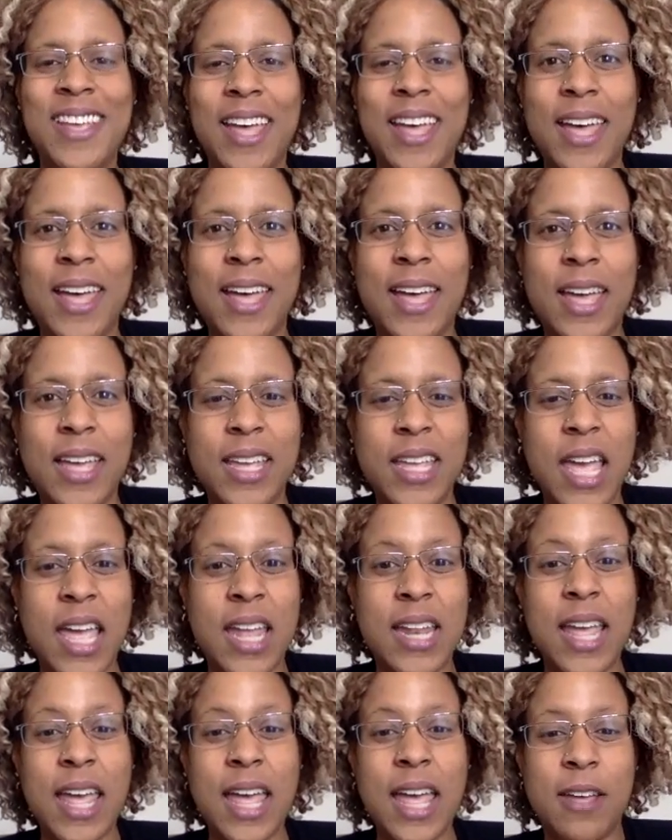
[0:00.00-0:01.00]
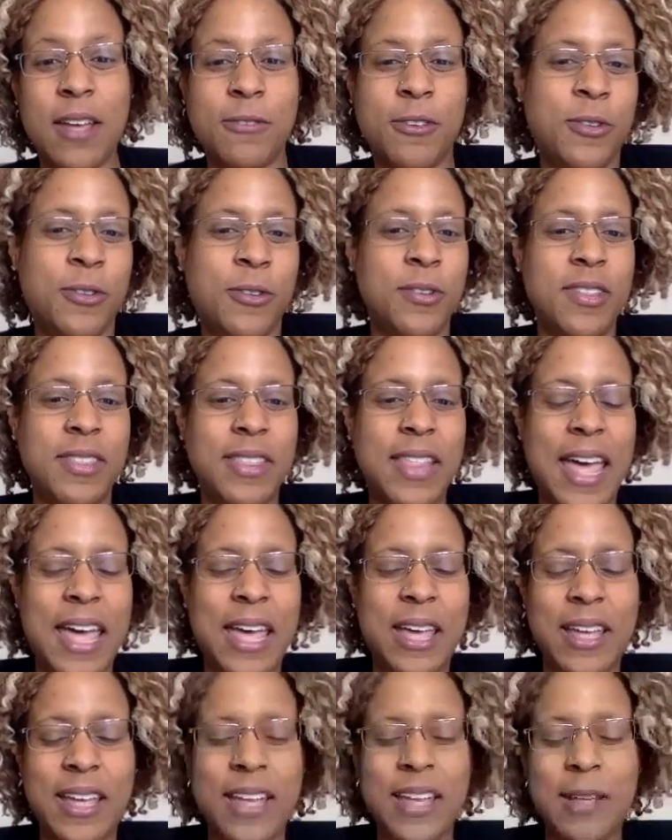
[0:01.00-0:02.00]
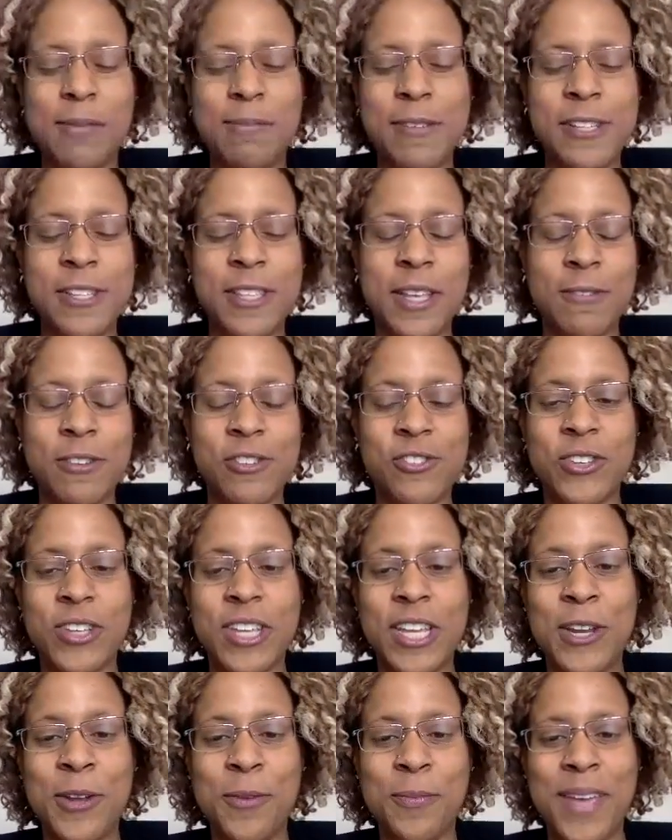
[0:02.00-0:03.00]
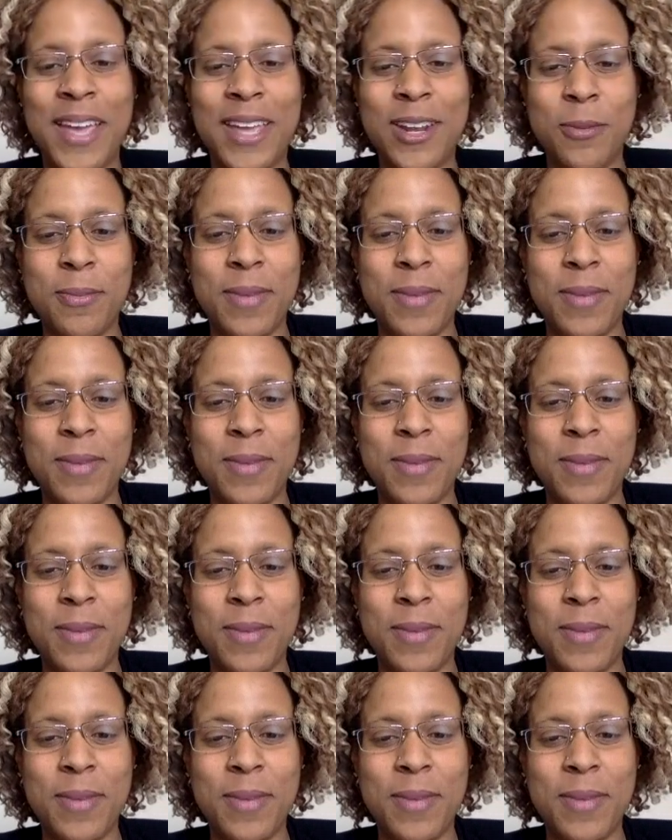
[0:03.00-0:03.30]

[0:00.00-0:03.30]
Again, for those that missed the original keynote panel,